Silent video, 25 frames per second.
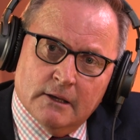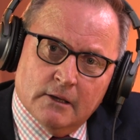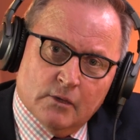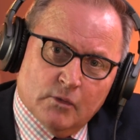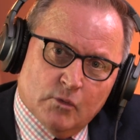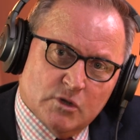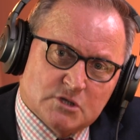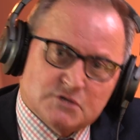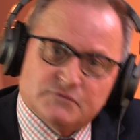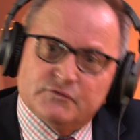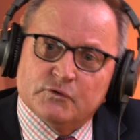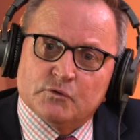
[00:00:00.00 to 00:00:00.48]

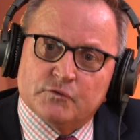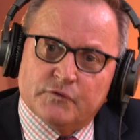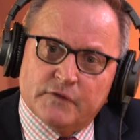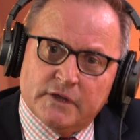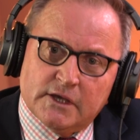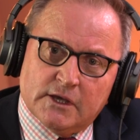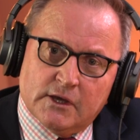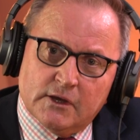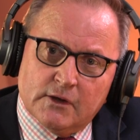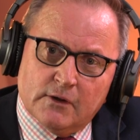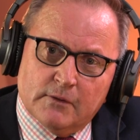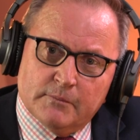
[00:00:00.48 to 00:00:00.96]
wishful
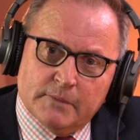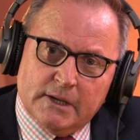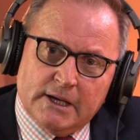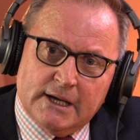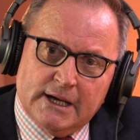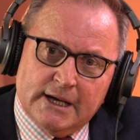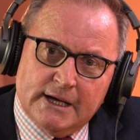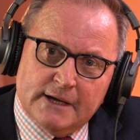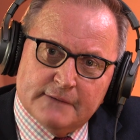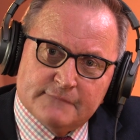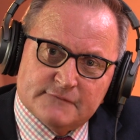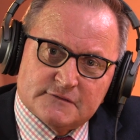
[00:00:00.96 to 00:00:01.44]
thinking on
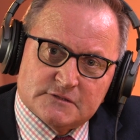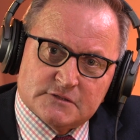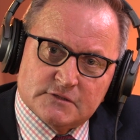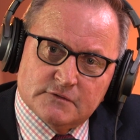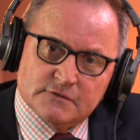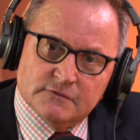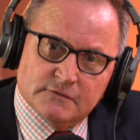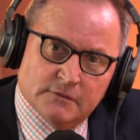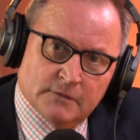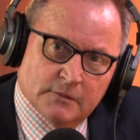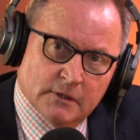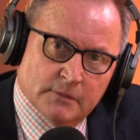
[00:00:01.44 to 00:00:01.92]
behalf
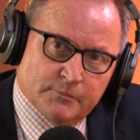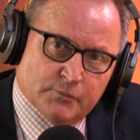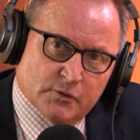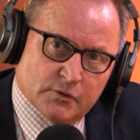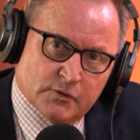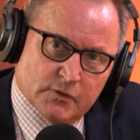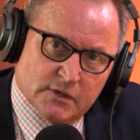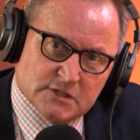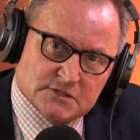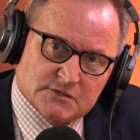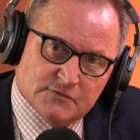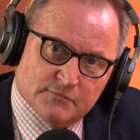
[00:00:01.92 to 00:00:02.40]
of uh,
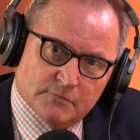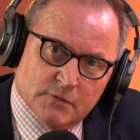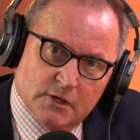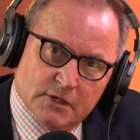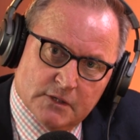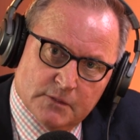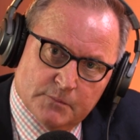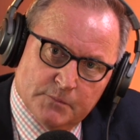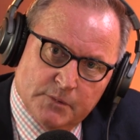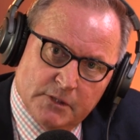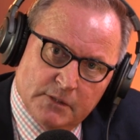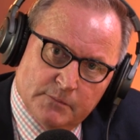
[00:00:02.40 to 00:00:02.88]
progressive
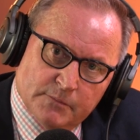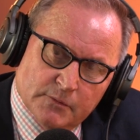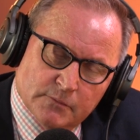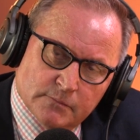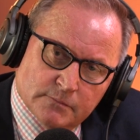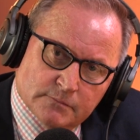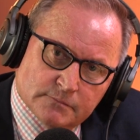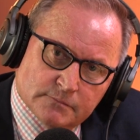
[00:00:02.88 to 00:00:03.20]
minded people?